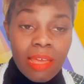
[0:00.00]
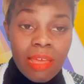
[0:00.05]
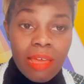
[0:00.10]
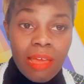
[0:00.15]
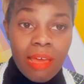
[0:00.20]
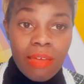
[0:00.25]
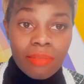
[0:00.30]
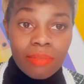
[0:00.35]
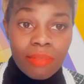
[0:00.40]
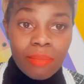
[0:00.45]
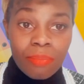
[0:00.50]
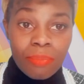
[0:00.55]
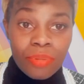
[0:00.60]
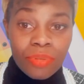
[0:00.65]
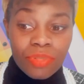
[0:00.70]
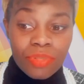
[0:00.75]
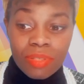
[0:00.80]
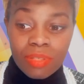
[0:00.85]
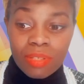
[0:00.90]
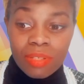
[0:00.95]
and the
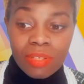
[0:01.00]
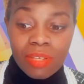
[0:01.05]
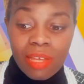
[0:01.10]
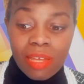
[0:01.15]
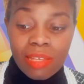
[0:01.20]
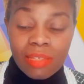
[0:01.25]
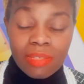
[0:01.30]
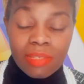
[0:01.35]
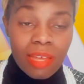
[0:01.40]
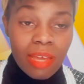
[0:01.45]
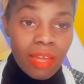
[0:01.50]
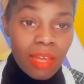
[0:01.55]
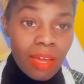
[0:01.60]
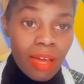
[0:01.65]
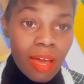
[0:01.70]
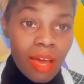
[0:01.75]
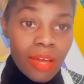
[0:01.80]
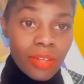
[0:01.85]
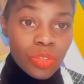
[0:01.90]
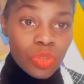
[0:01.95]
procedures I
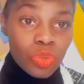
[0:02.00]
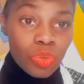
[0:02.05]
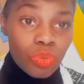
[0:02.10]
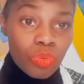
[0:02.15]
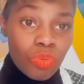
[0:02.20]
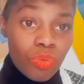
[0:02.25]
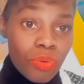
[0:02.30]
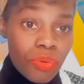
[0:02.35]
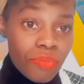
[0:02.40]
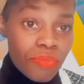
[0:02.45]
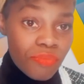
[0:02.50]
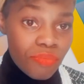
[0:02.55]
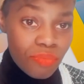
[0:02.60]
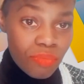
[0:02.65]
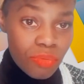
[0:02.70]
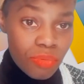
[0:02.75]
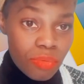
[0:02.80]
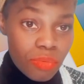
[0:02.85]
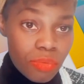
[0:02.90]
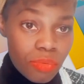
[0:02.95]
had to go
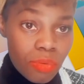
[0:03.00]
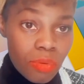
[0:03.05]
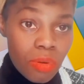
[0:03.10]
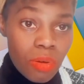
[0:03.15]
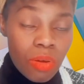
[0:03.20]
through